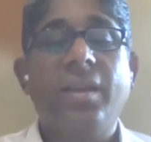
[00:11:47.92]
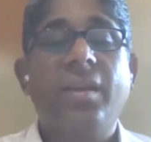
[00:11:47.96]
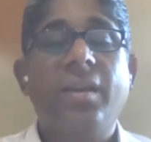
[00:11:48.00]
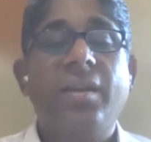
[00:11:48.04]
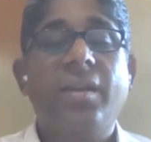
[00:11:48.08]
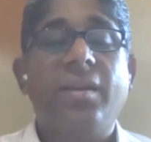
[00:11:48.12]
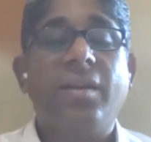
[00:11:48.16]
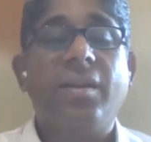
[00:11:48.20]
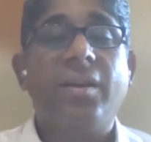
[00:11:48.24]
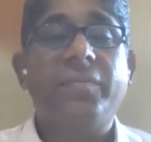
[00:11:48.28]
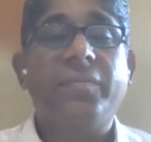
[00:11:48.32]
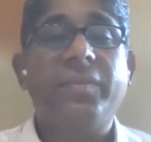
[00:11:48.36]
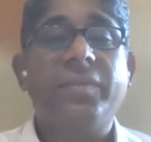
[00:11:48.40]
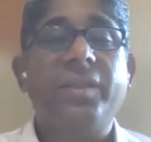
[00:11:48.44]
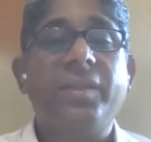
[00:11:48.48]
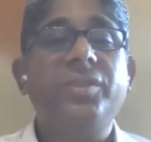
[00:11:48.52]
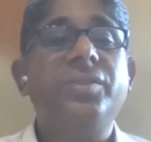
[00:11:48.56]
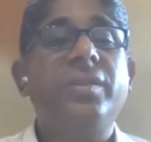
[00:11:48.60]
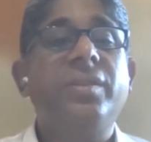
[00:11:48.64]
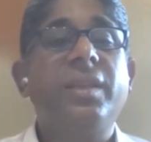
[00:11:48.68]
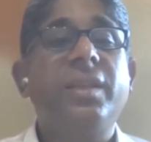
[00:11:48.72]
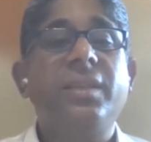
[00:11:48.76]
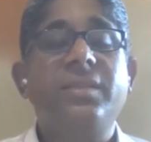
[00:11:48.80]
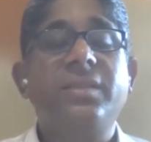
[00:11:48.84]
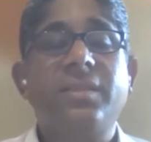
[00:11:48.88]
of
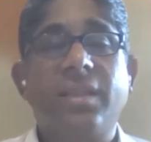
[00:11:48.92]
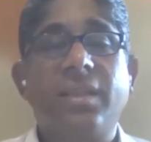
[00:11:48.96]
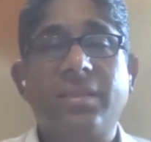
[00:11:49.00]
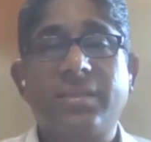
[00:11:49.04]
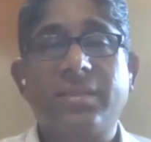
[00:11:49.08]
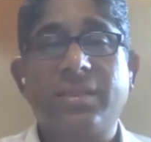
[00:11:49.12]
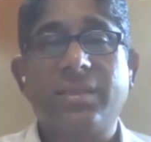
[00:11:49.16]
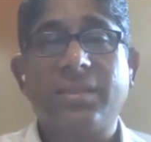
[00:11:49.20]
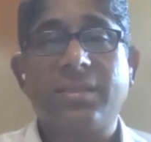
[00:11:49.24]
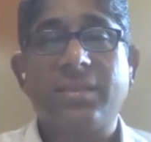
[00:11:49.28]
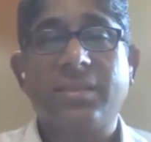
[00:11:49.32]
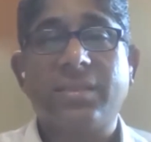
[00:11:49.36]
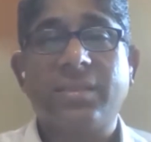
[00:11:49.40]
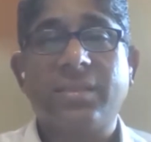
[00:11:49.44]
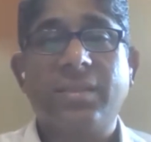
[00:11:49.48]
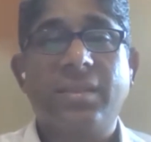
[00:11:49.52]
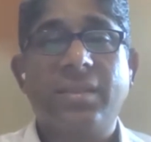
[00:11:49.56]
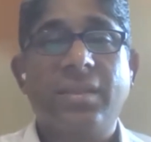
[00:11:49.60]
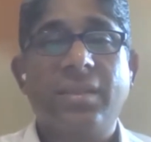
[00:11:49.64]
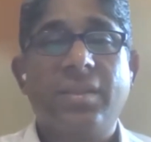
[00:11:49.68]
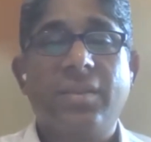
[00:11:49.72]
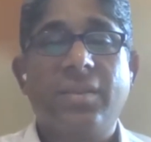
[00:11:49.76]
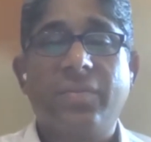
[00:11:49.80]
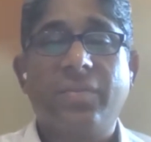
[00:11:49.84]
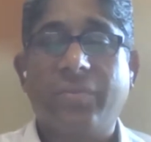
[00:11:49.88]
ensuring success
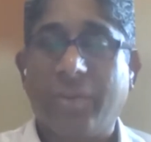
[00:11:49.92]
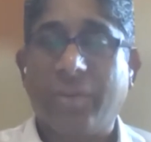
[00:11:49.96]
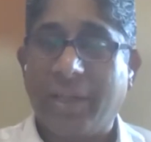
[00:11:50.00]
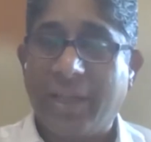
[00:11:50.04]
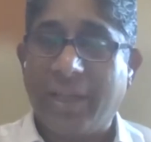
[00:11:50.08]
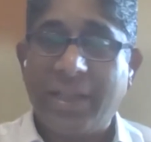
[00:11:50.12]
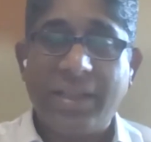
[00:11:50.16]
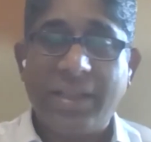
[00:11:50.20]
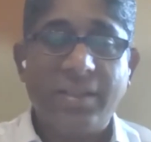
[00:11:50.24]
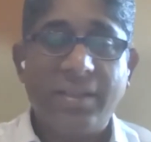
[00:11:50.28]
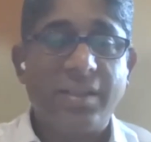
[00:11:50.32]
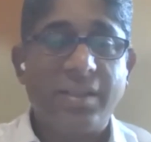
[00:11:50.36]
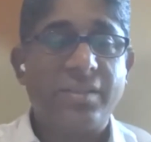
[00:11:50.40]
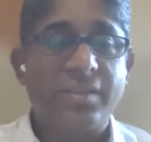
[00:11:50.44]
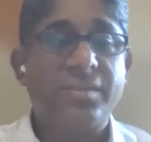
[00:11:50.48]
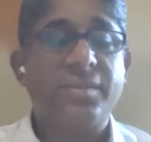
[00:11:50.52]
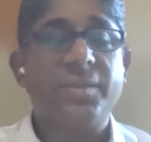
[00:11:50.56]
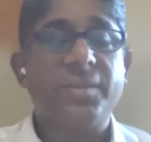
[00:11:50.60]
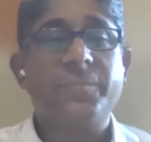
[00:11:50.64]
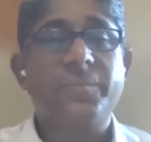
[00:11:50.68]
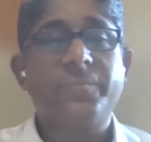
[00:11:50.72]
for any industry.